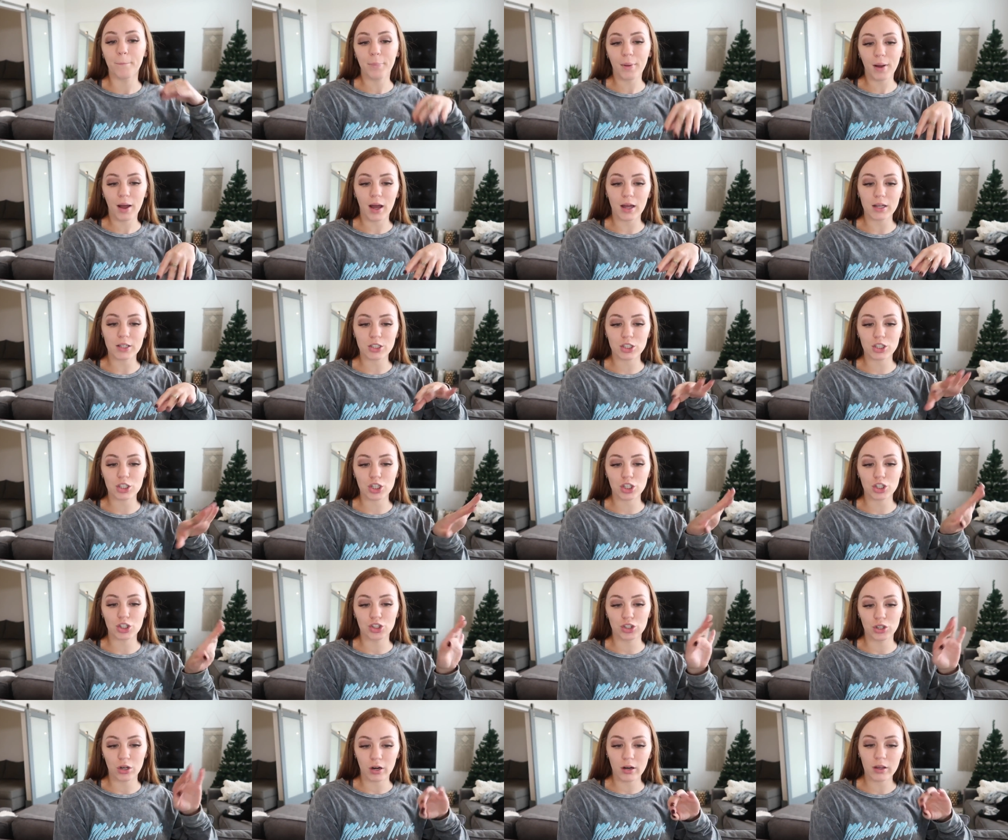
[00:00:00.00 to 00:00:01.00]
But
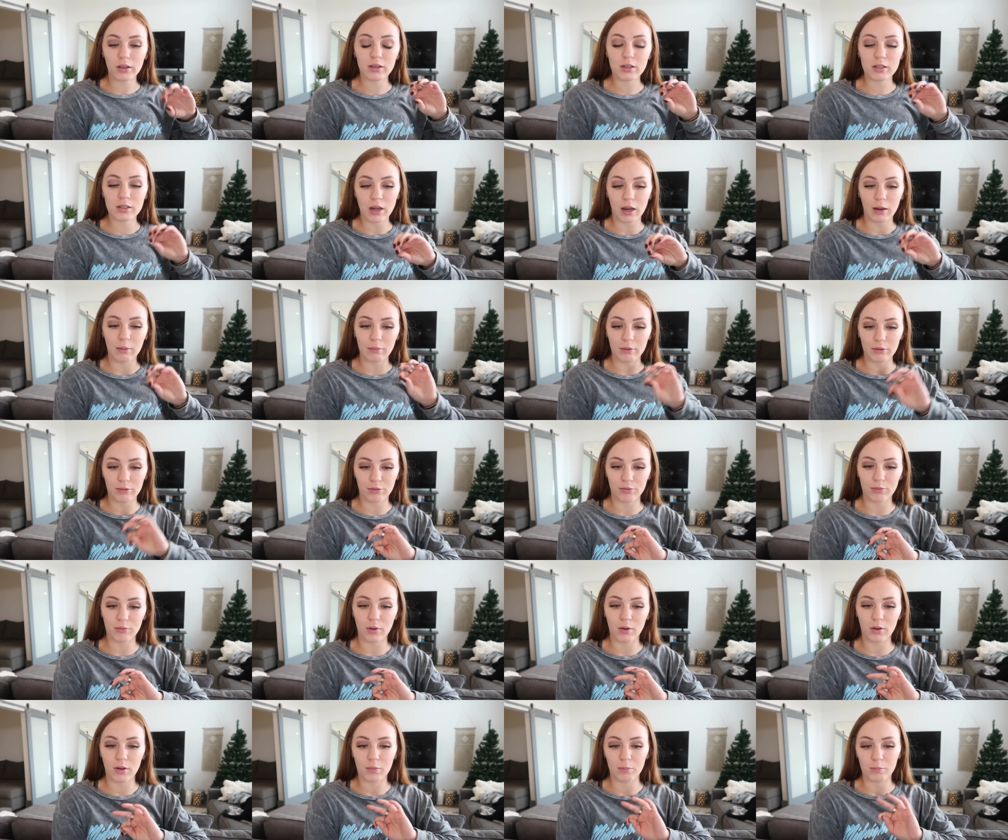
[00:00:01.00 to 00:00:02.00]
during the time of
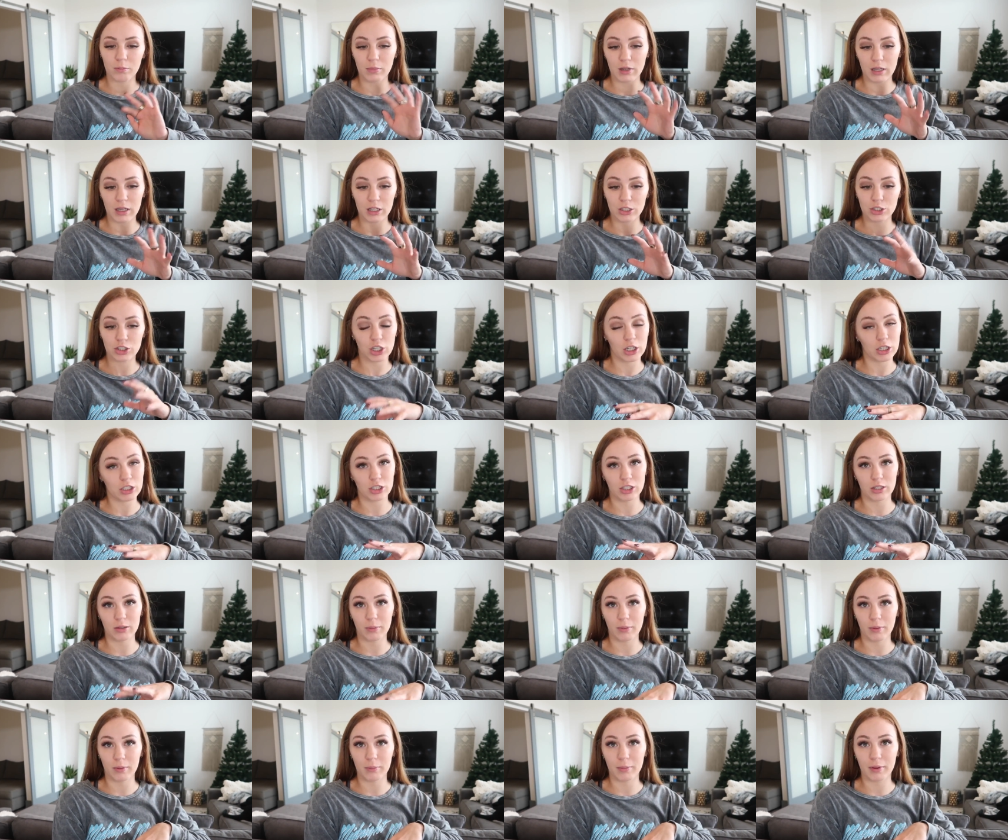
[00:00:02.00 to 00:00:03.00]
me
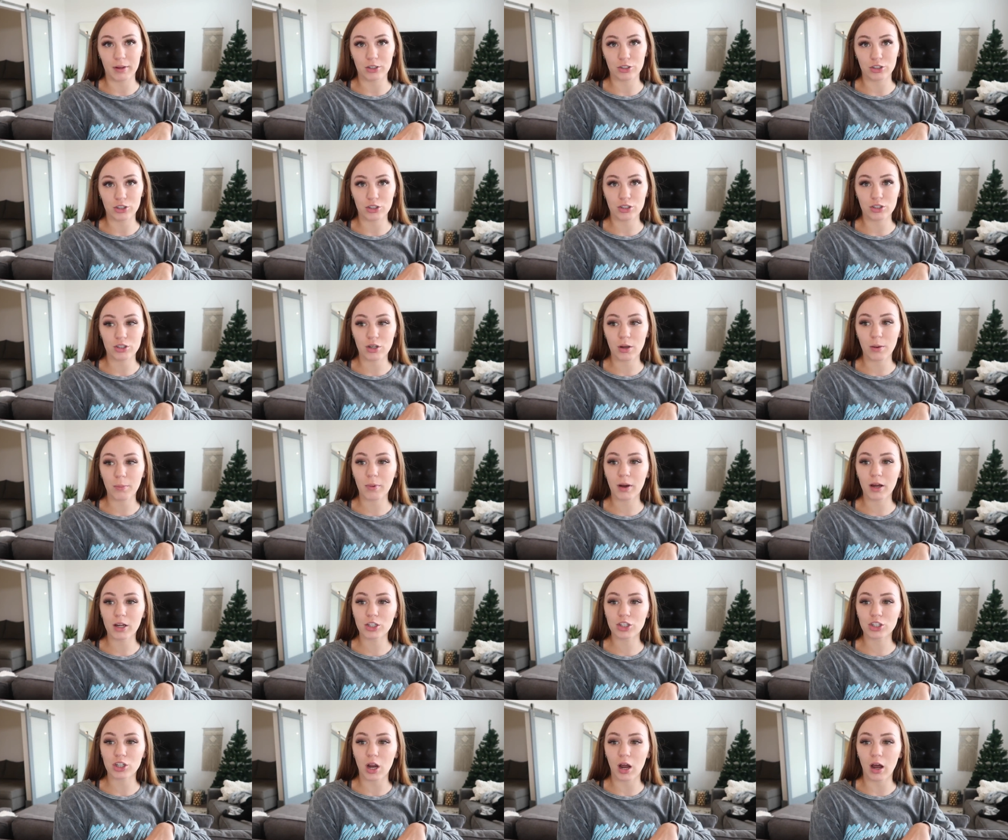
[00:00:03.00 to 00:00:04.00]
changing my major so
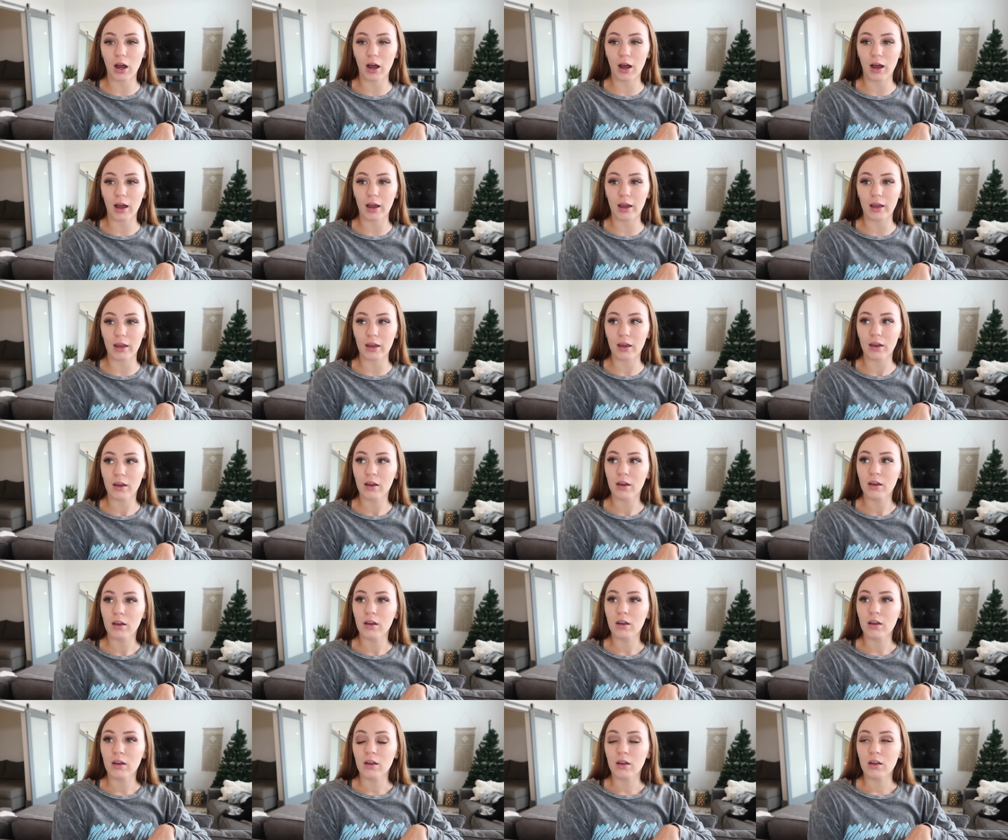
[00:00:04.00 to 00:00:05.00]
much, I
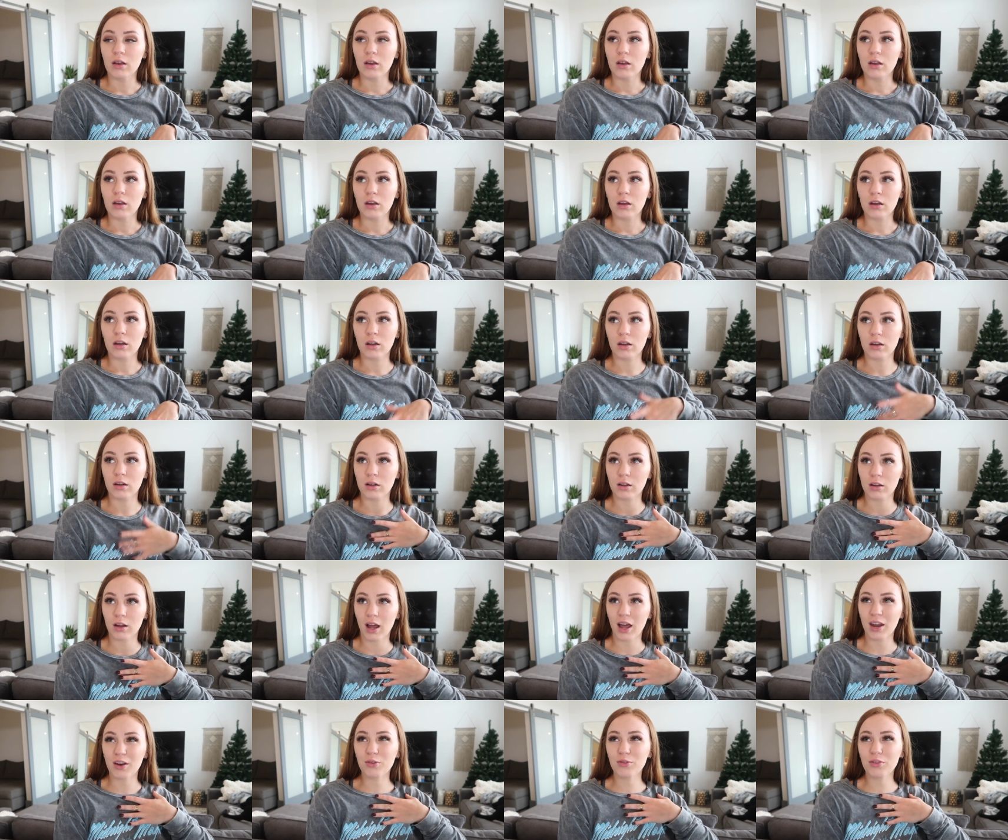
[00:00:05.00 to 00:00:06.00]

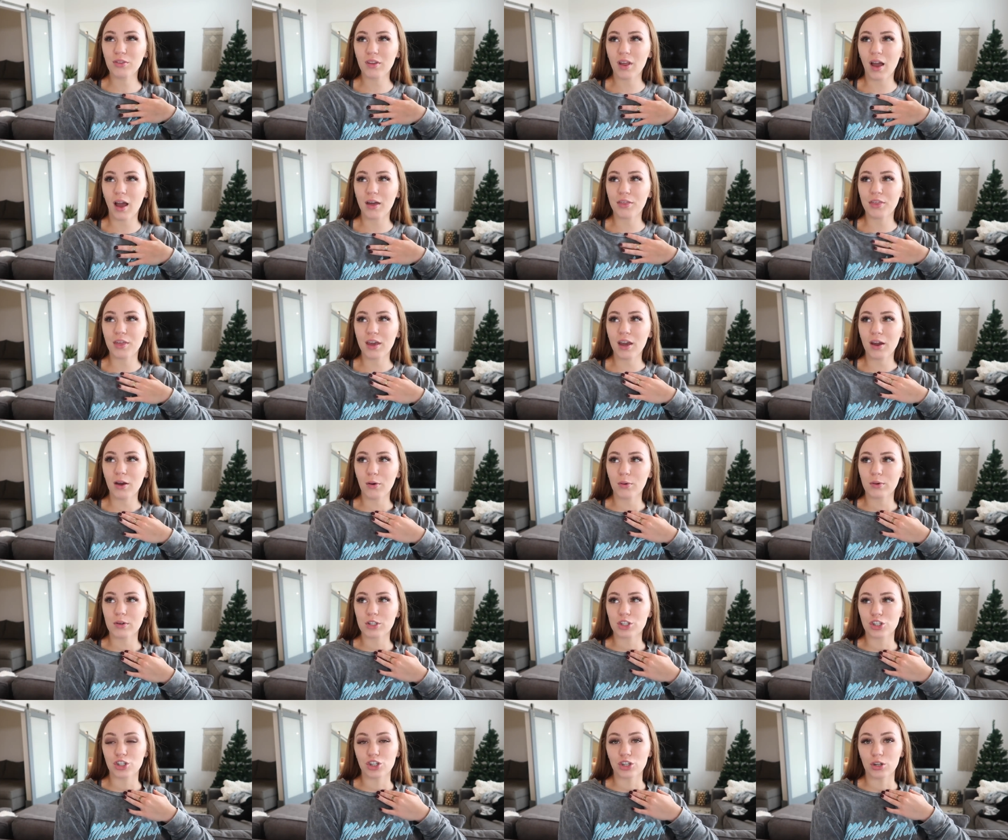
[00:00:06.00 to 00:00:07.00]
think I
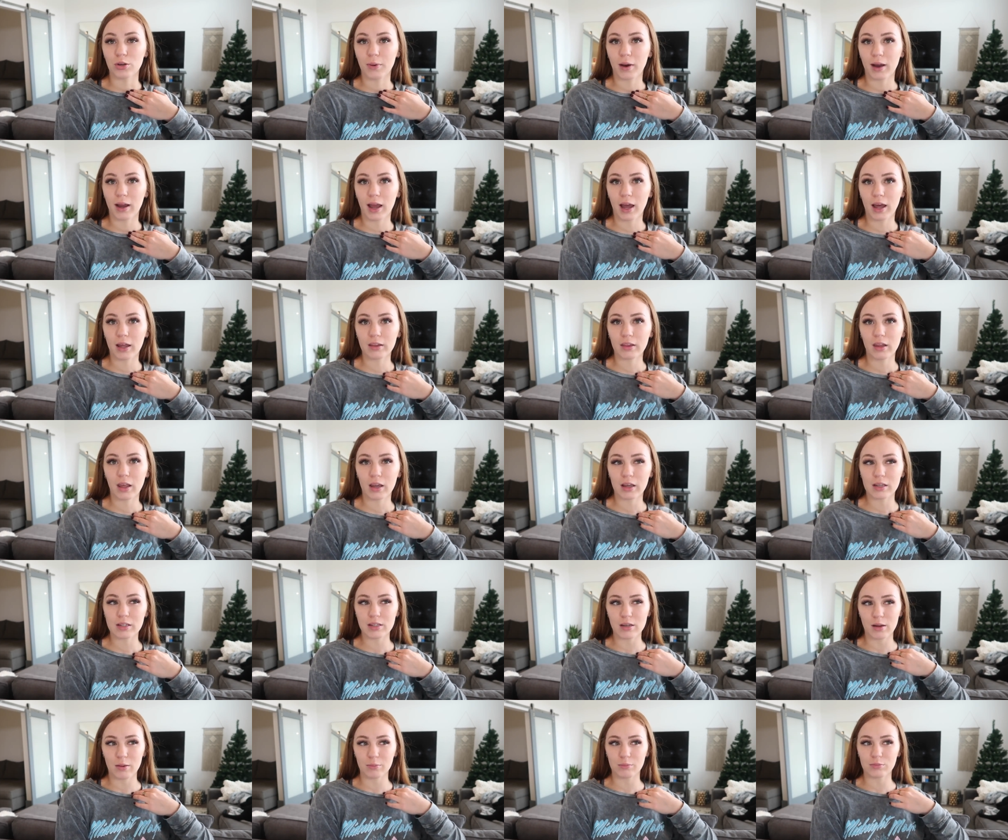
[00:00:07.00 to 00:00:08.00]
always knew I had, like,
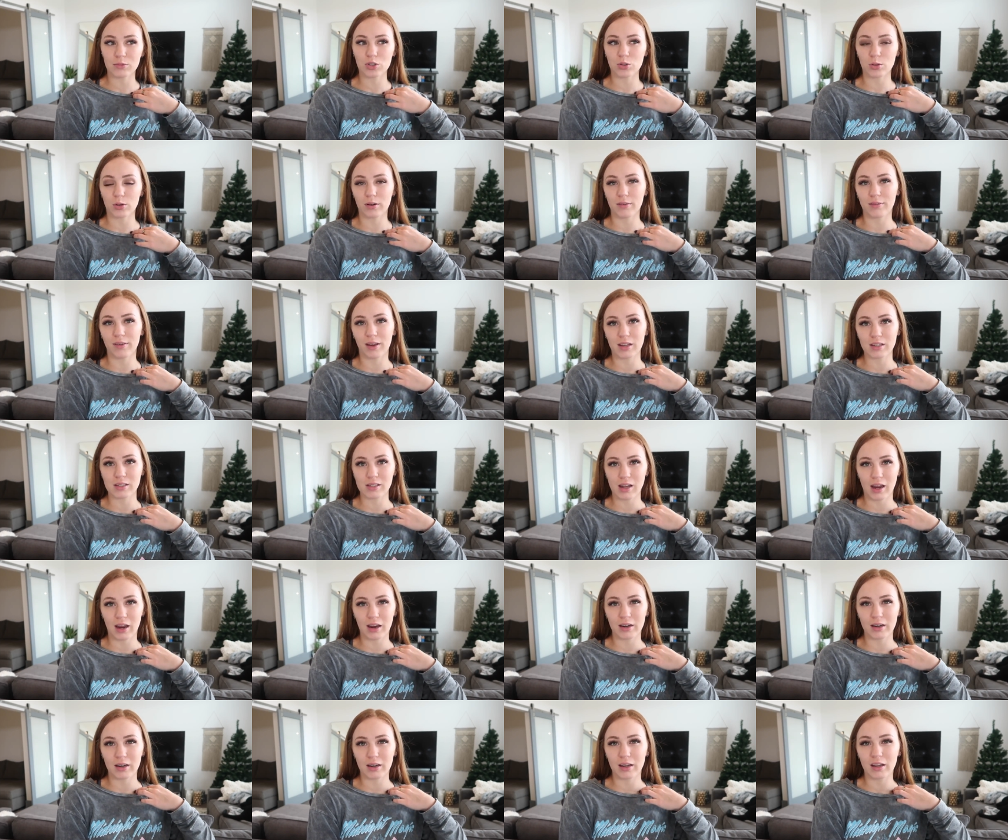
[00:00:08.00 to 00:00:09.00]
some sort of
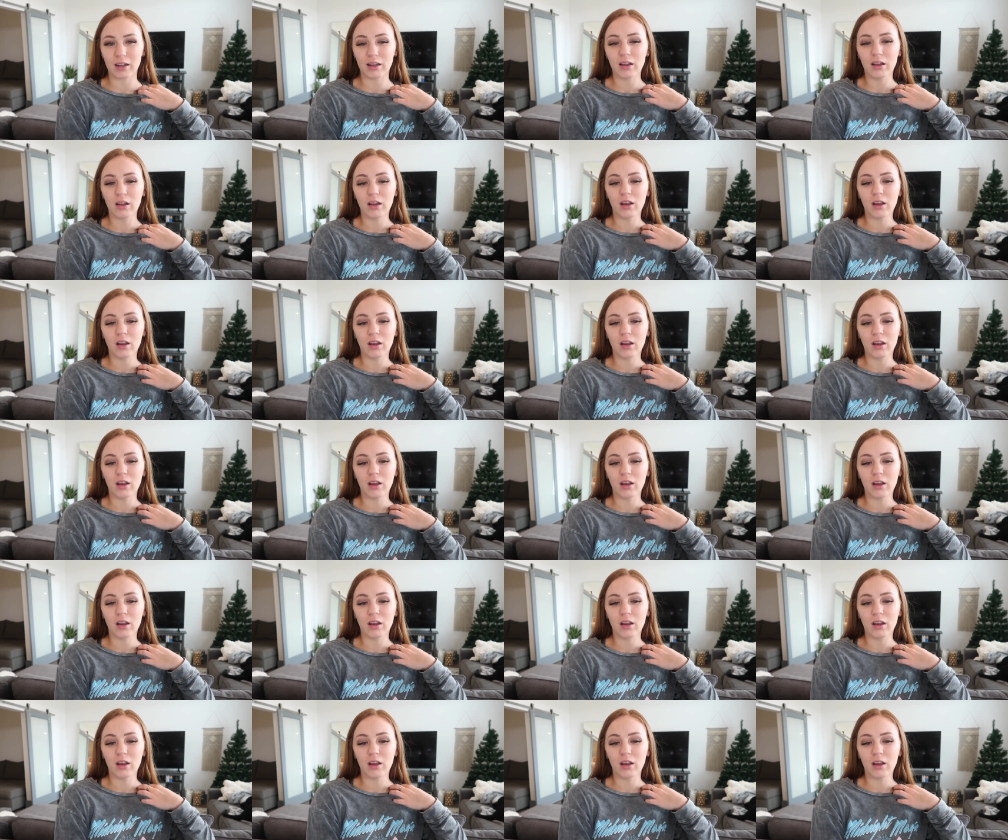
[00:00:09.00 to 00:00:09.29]
anxiety.